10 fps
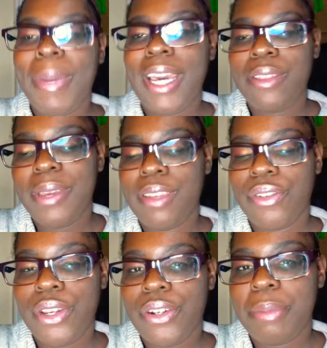By the way, if
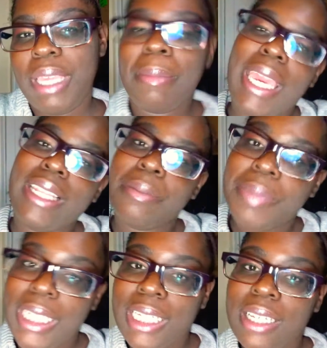you don't know me, I'm Kayla
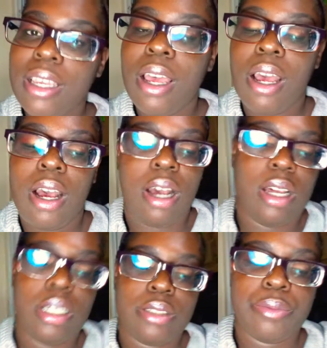B.
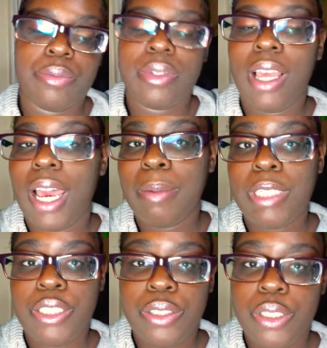Um, I'm
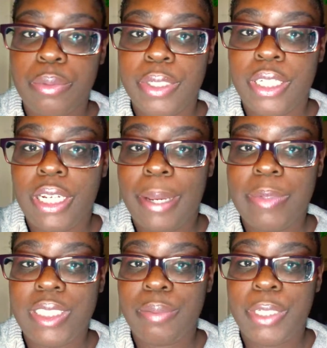a YouTuber. I'm
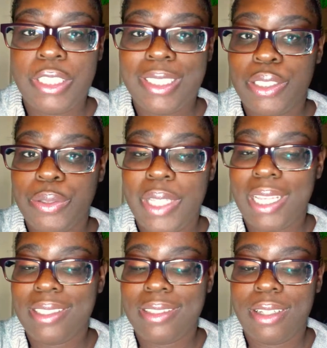just a person who
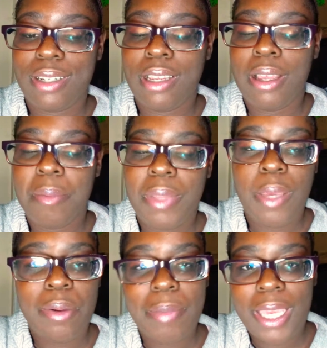likes to
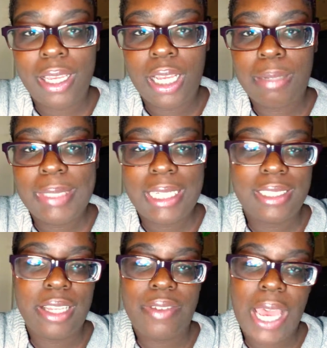play with makeup, test
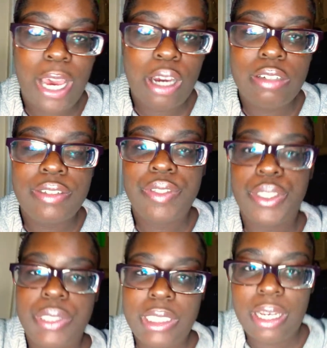stuff out,
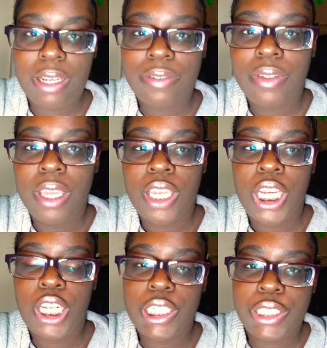review stuff,
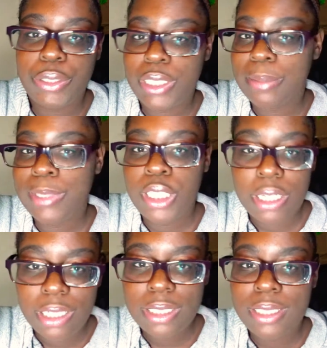you know, do some
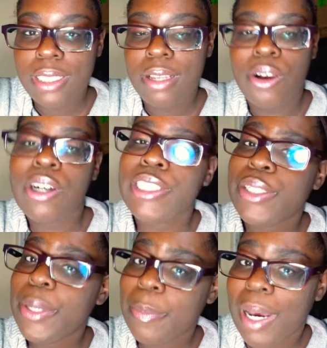looks.
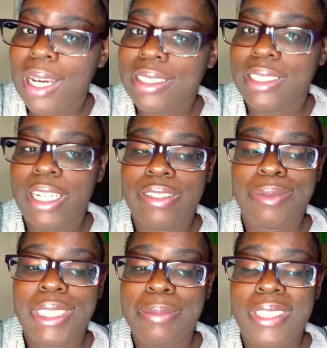Also unbox stuff,
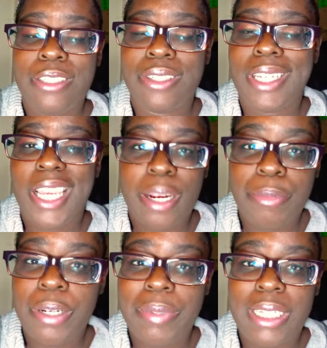sometimes eat on
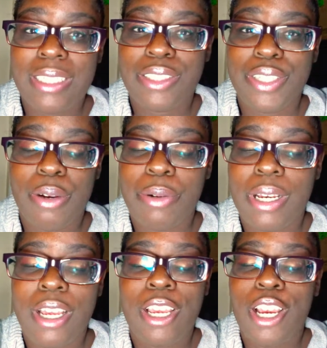camera because, you know,
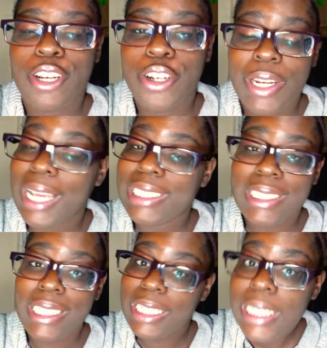a girl likes
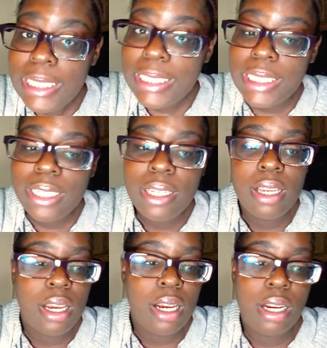to eat.
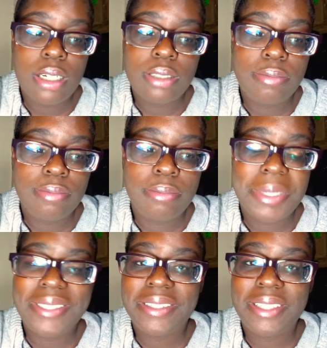Um,
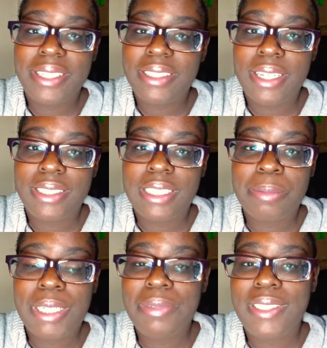basically that's it.
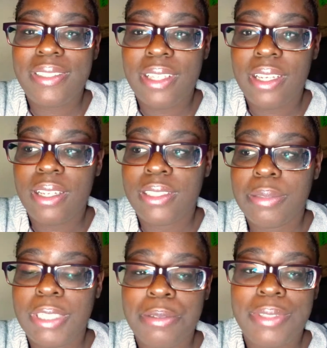Sometimes I sing,
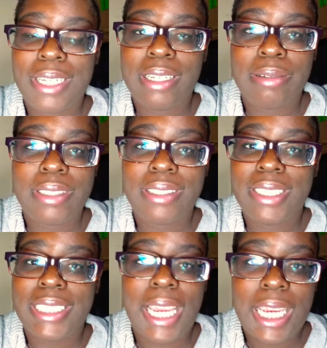sometimes I
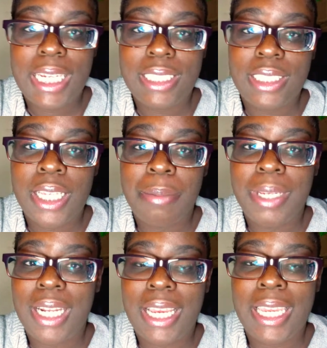dance. I
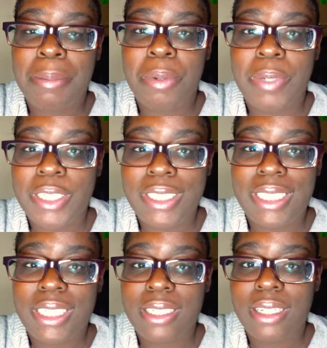mean, I am a
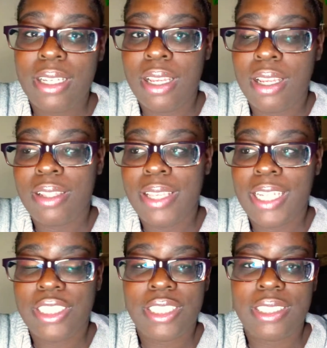person
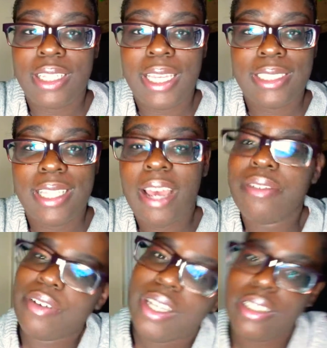that just likes to have
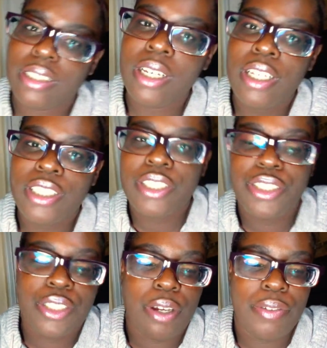fun.
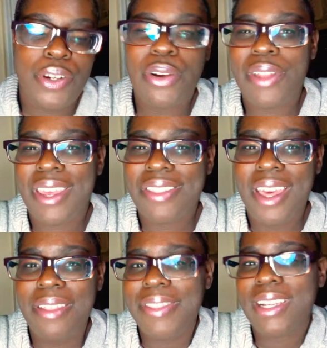So if you don't like
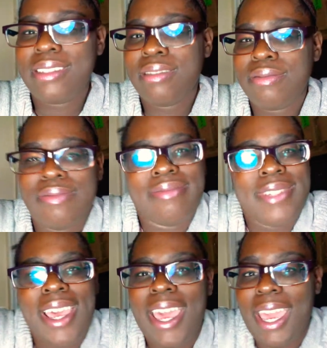that, then
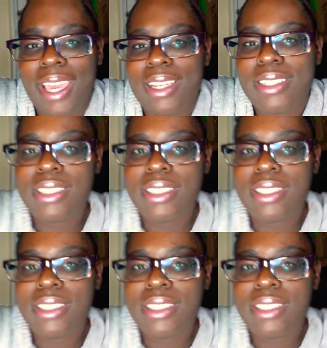hey.